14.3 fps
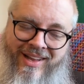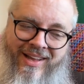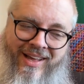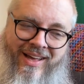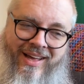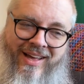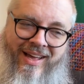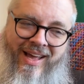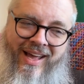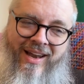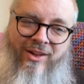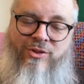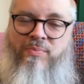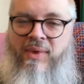
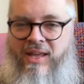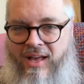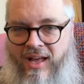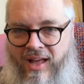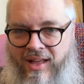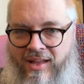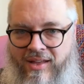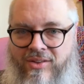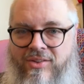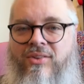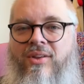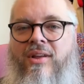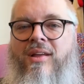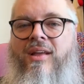And it's
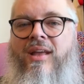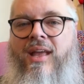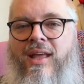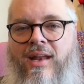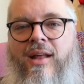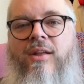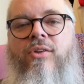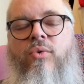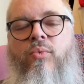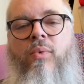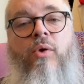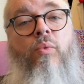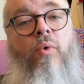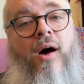because in it,
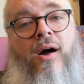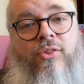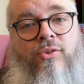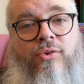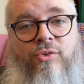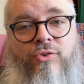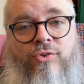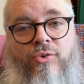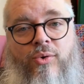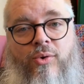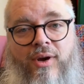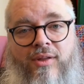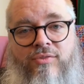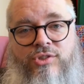we walk through the
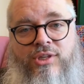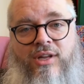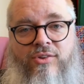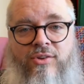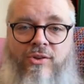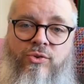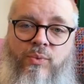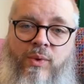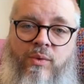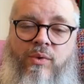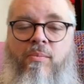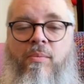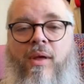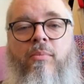story of Jesus. We
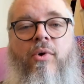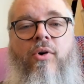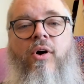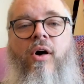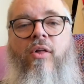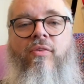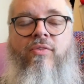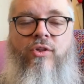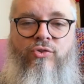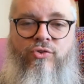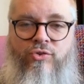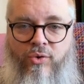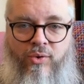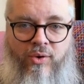remember all of these
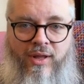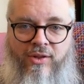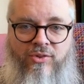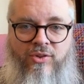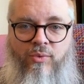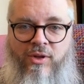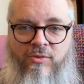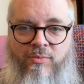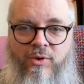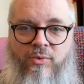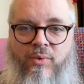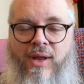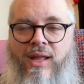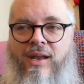stories that we've
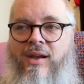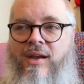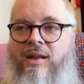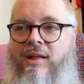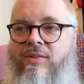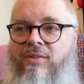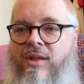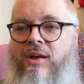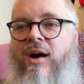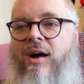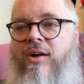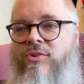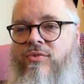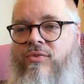been reading in the
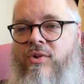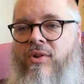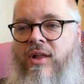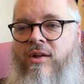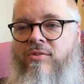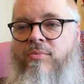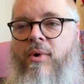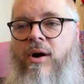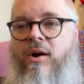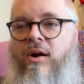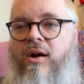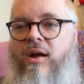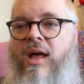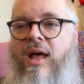Gospel of
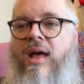Mark.